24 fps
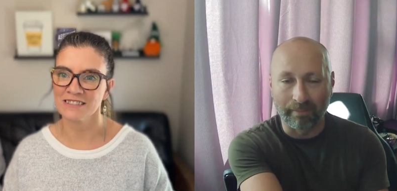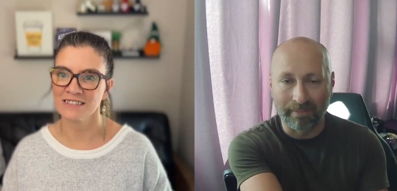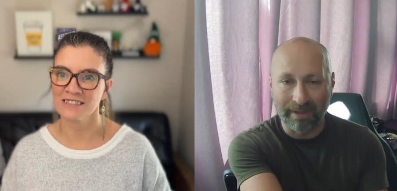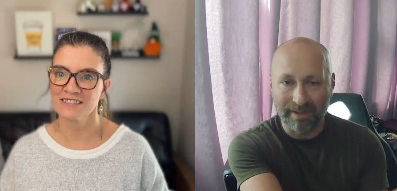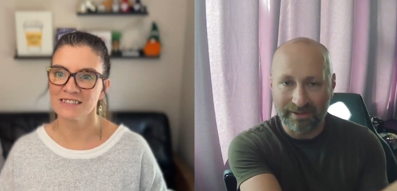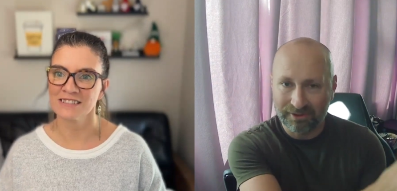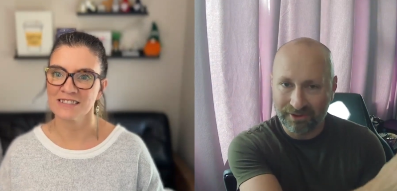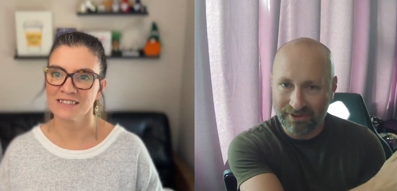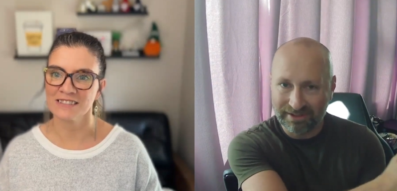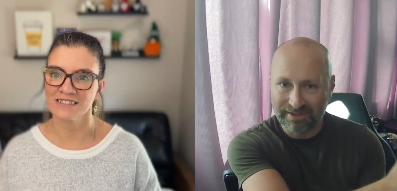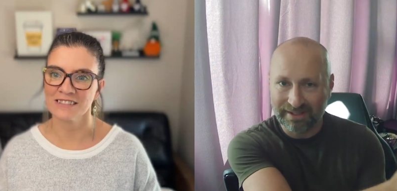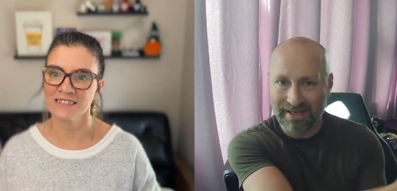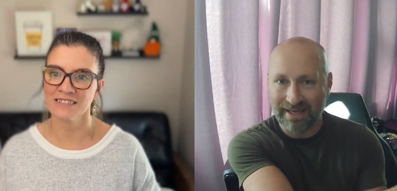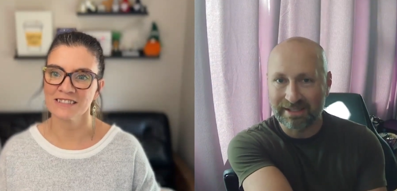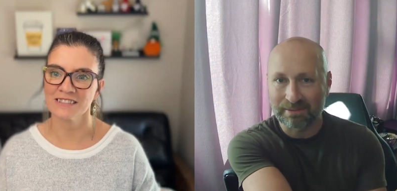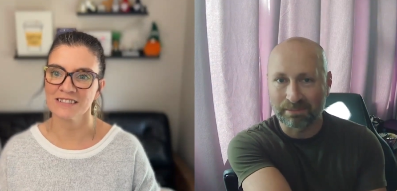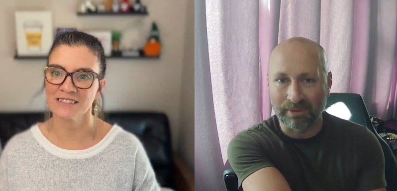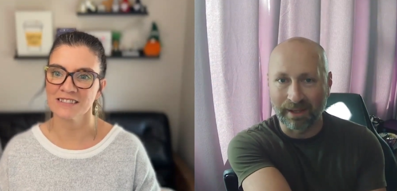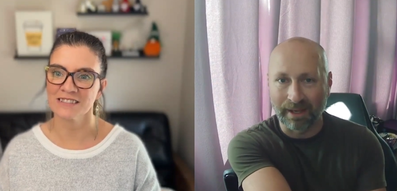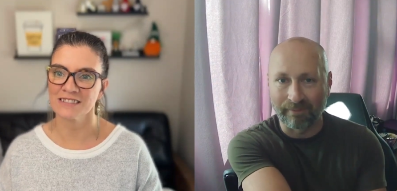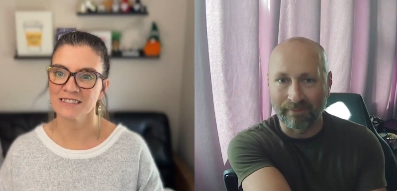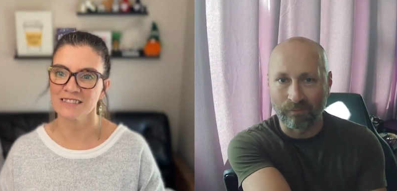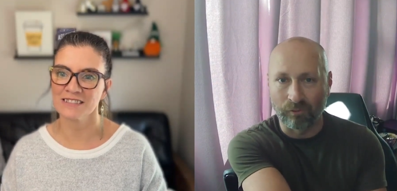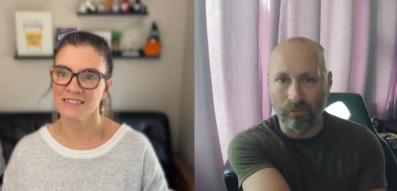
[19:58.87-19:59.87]
Speaker 1: That's their SaaS
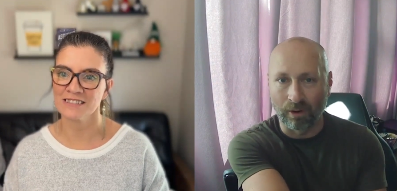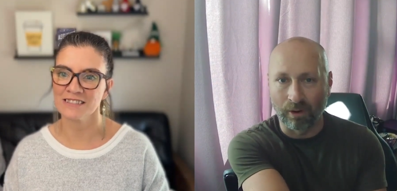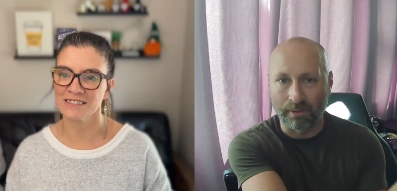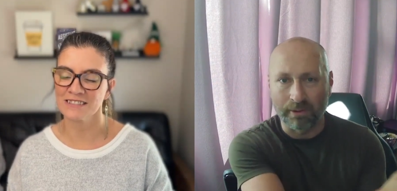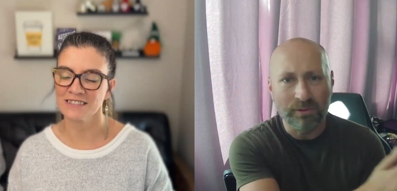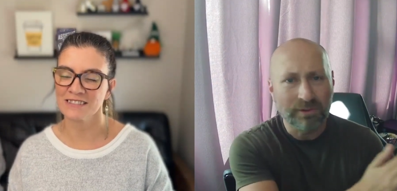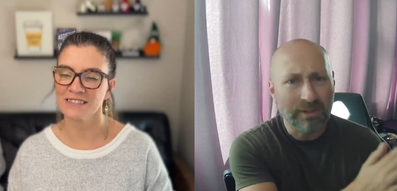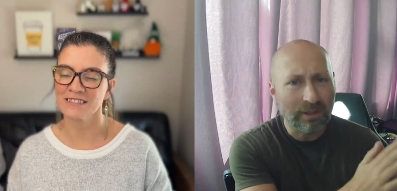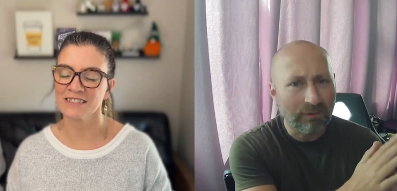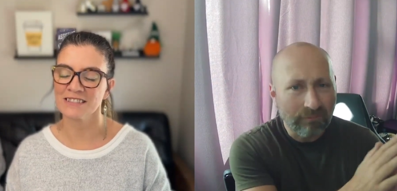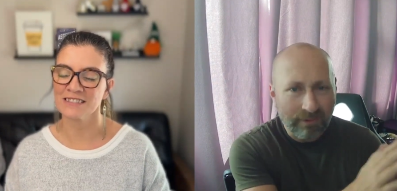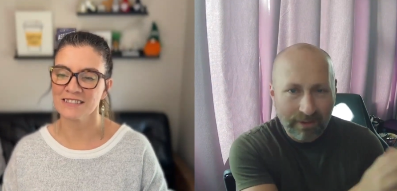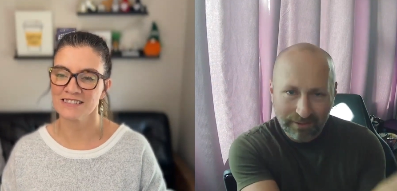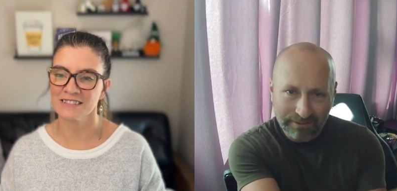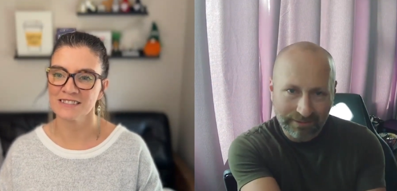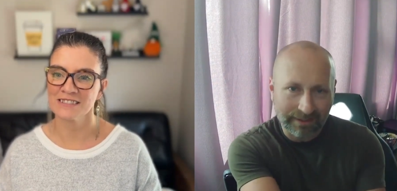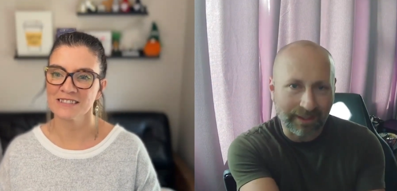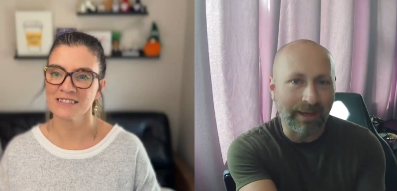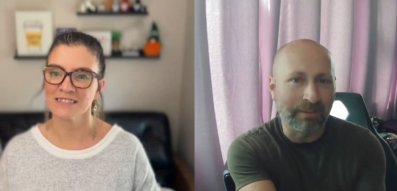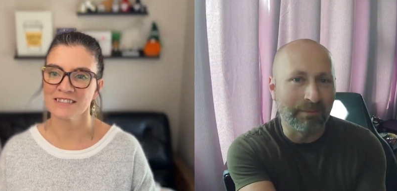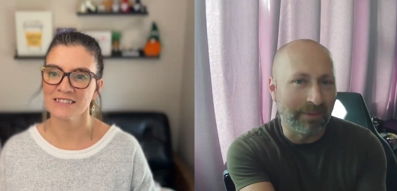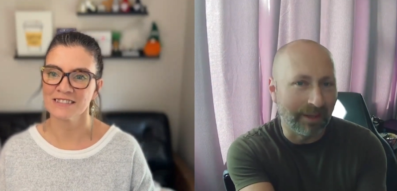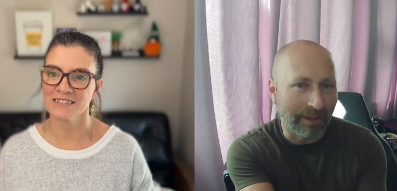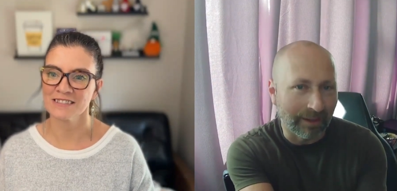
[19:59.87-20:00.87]
platform using real
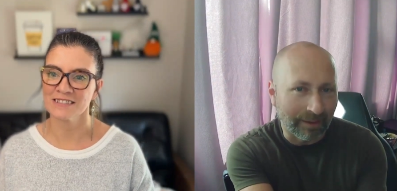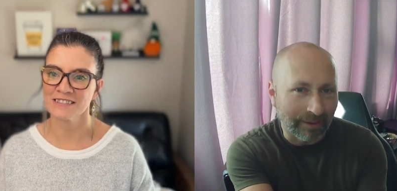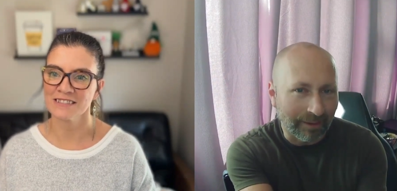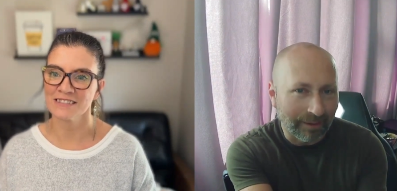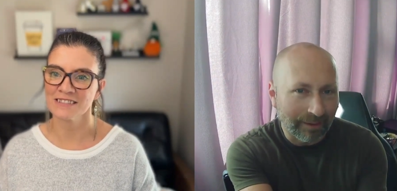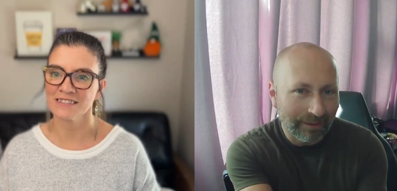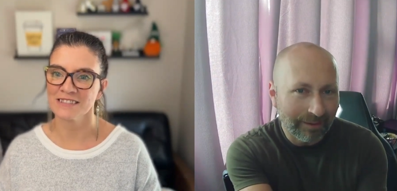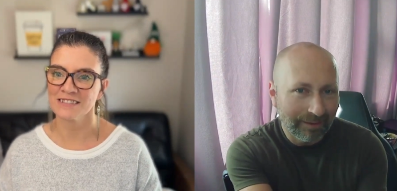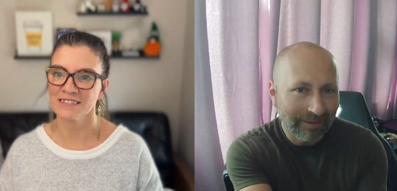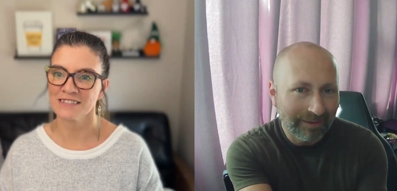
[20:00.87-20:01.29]
time data.